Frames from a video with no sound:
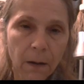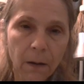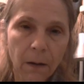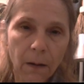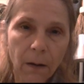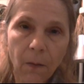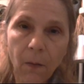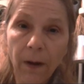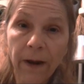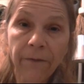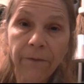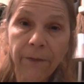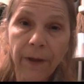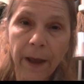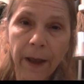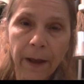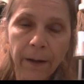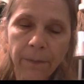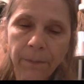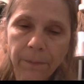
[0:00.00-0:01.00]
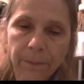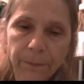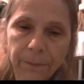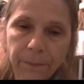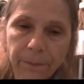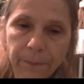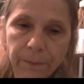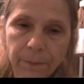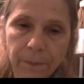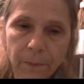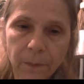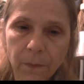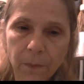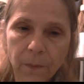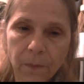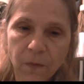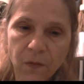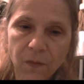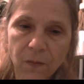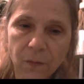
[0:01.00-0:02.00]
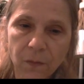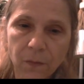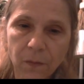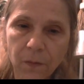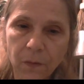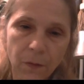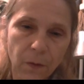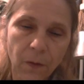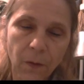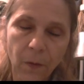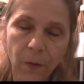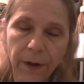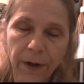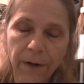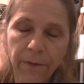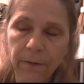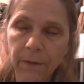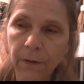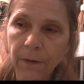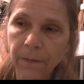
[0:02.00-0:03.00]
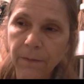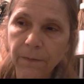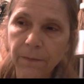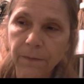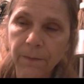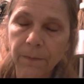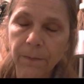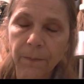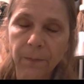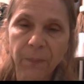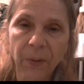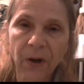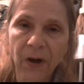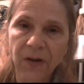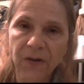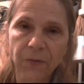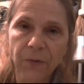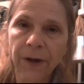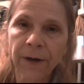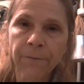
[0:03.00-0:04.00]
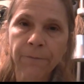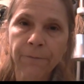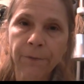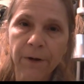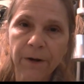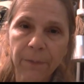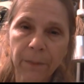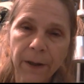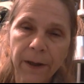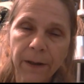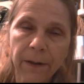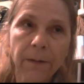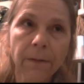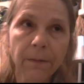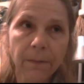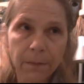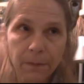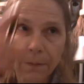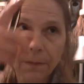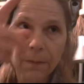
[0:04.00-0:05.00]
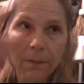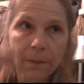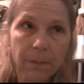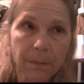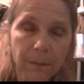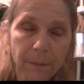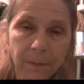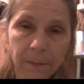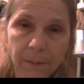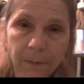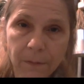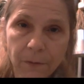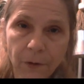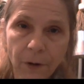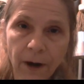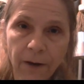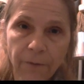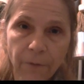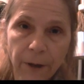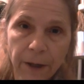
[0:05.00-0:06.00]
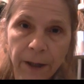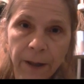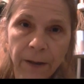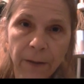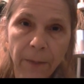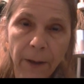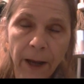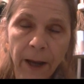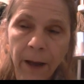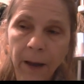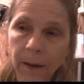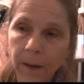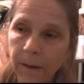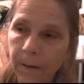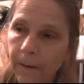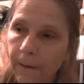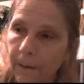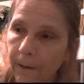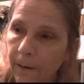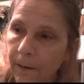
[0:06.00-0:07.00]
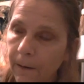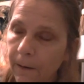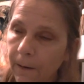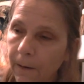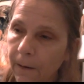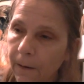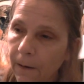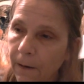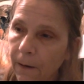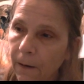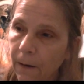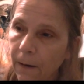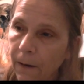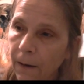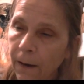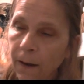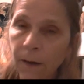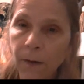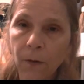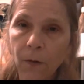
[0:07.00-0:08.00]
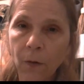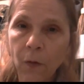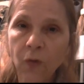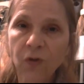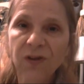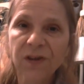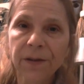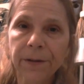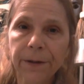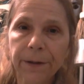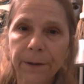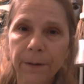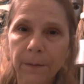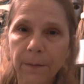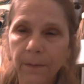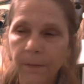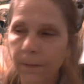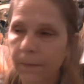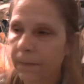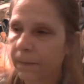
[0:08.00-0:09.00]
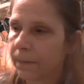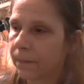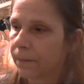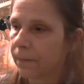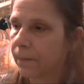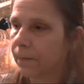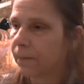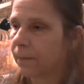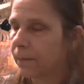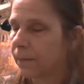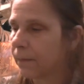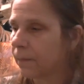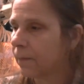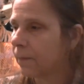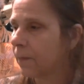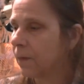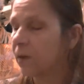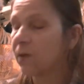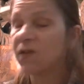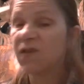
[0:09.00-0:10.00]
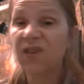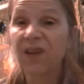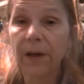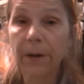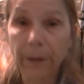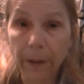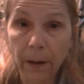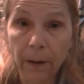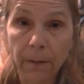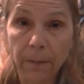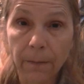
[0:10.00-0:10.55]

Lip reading: A white van, or whatever, parks right in front of my driveway in the back. And who's in there? Sierra.